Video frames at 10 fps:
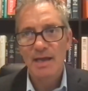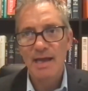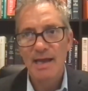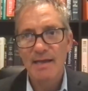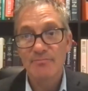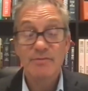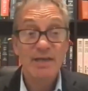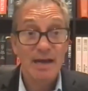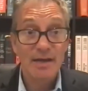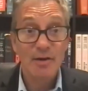and
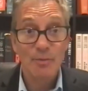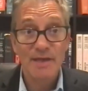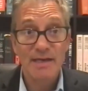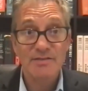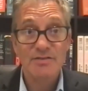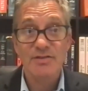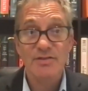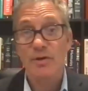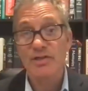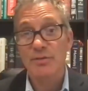yeah, I hope that answers the
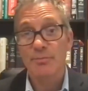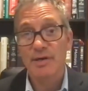question.